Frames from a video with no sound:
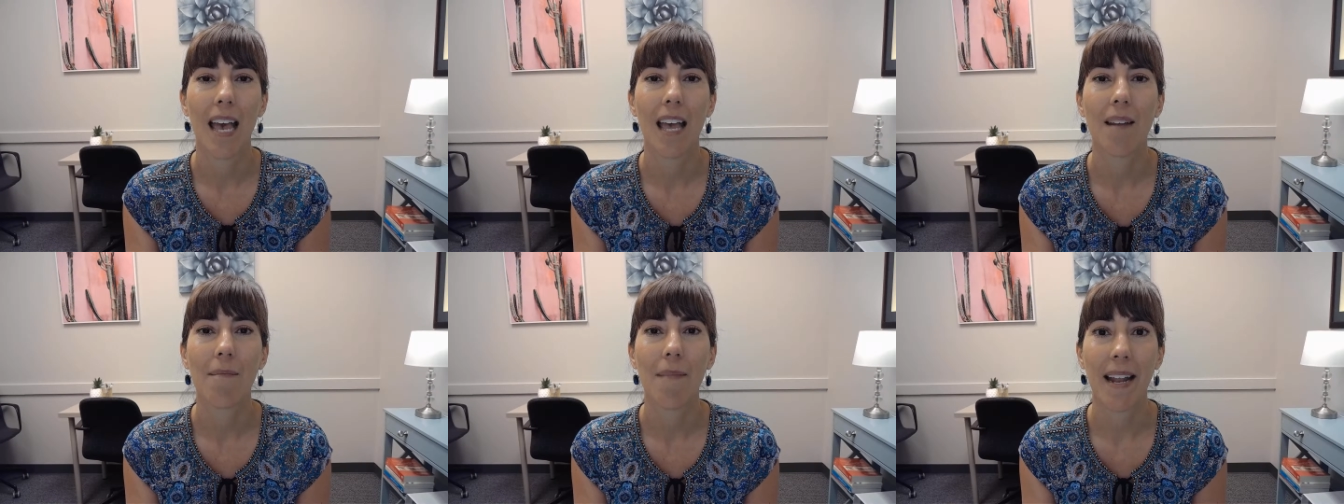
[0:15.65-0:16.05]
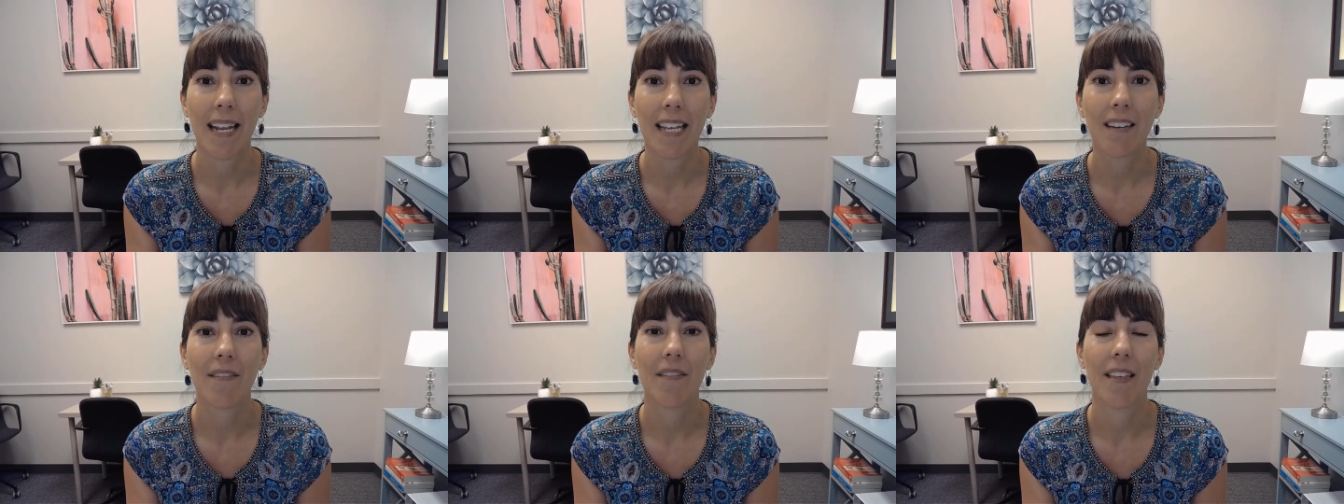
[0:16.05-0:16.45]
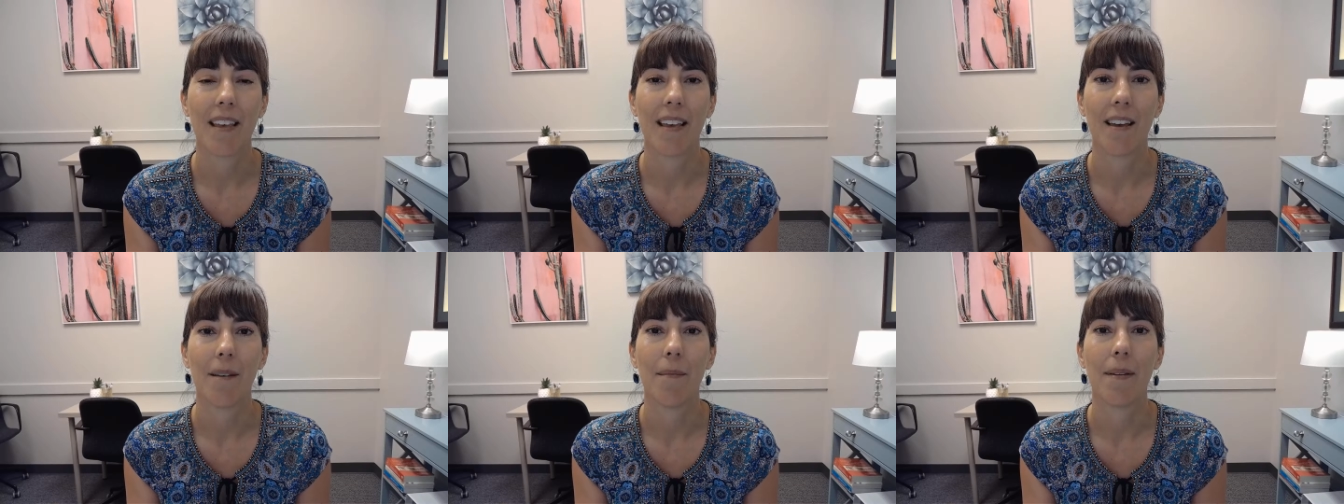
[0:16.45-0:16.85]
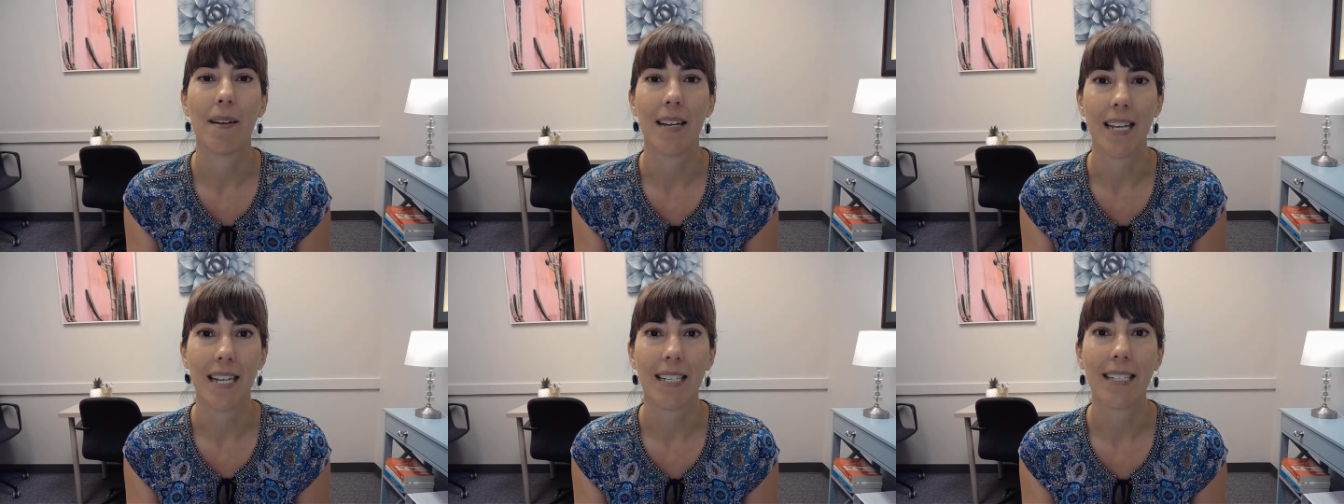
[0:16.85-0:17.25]
and many of them
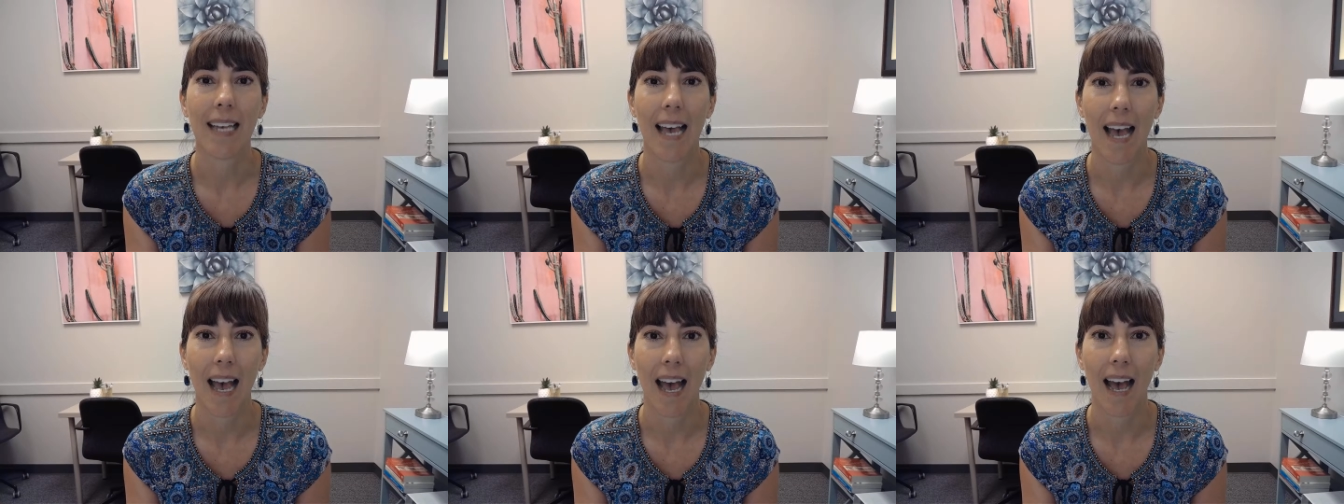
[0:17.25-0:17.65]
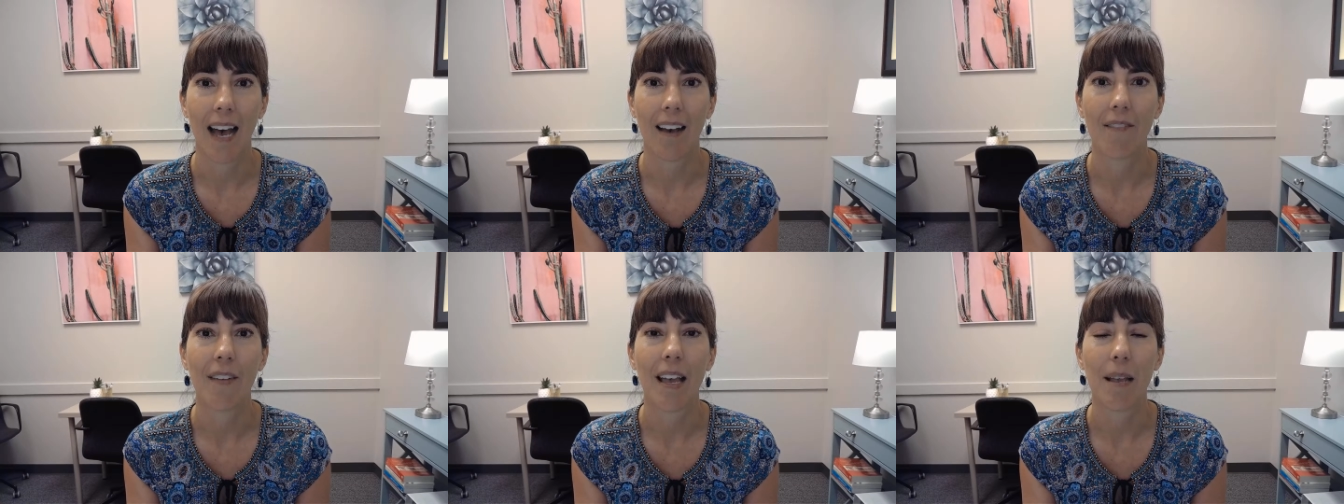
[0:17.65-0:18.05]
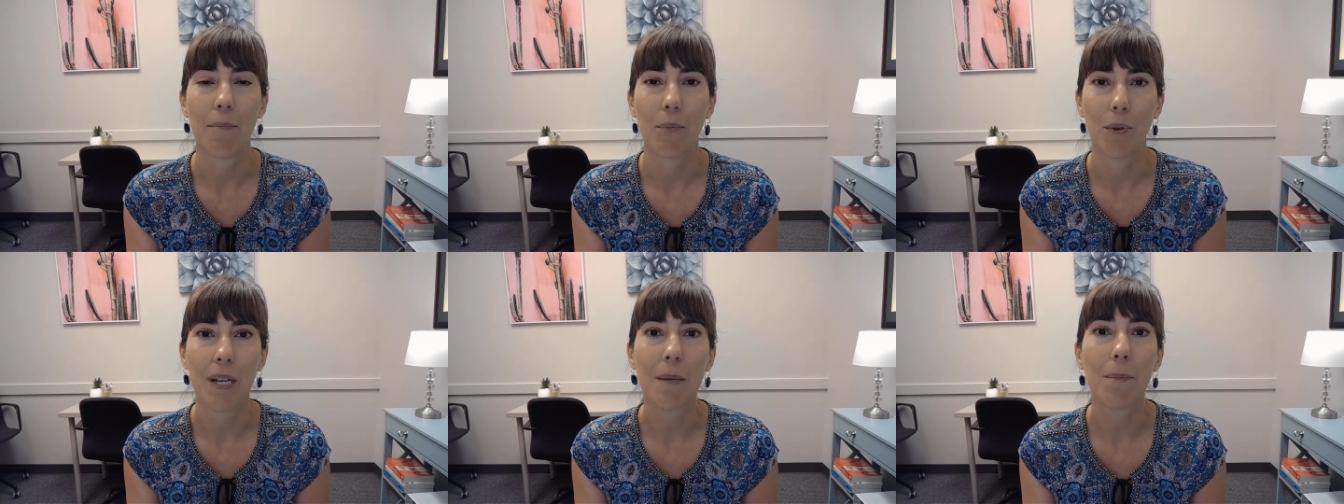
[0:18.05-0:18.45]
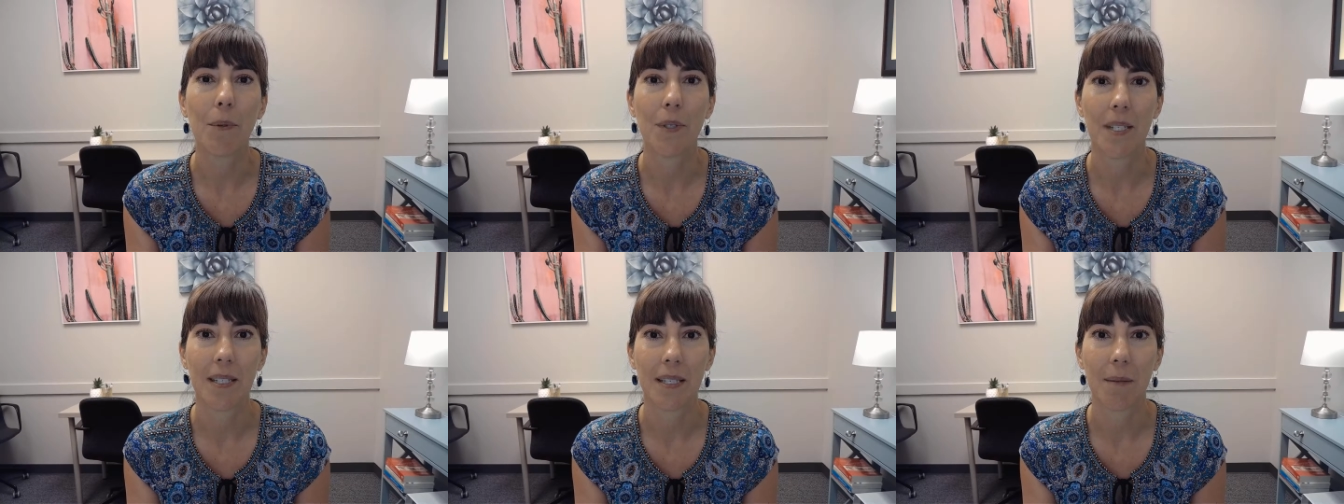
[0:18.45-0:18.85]
need to have a
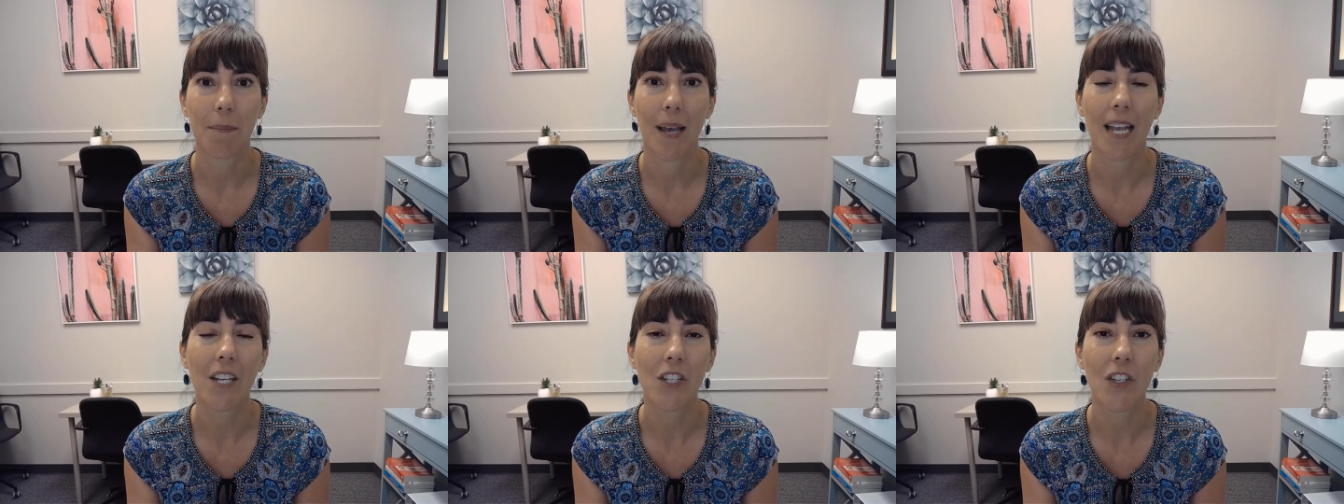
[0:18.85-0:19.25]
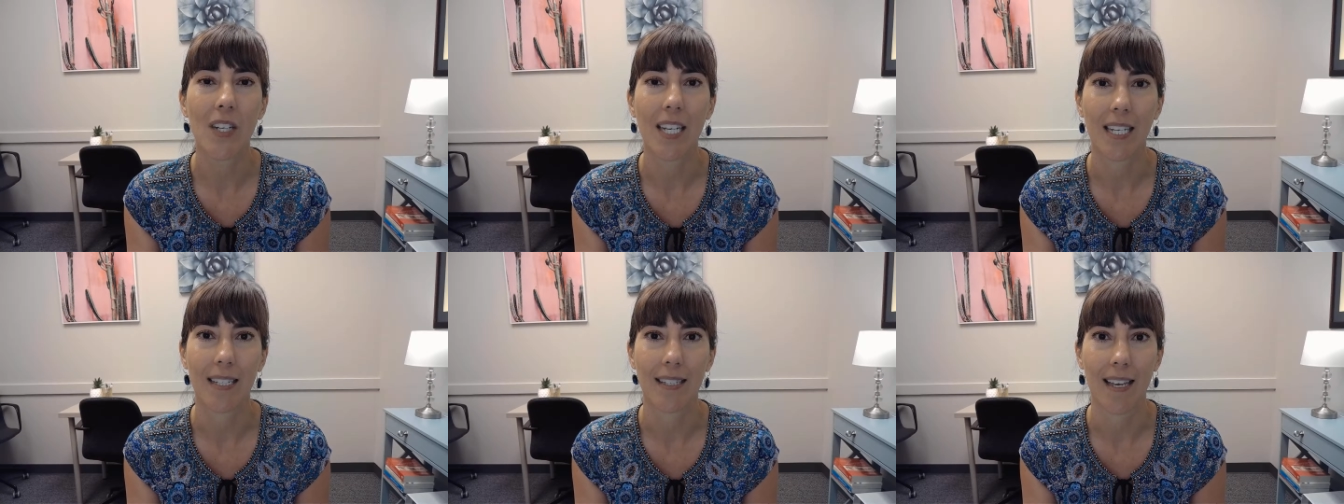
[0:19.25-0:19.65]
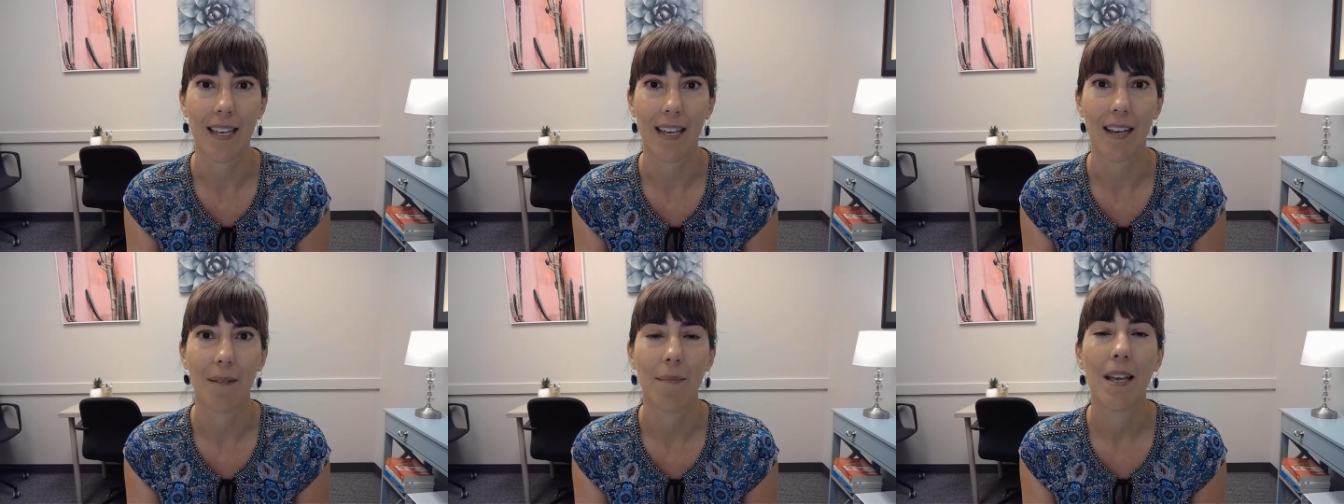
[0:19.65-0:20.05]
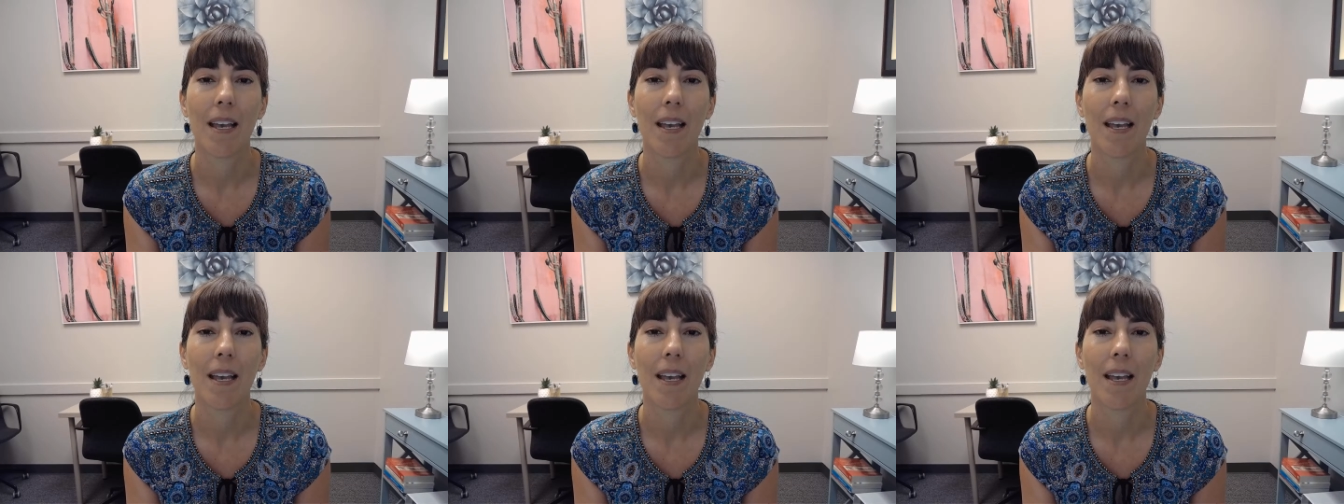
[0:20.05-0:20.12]
pre-participation exam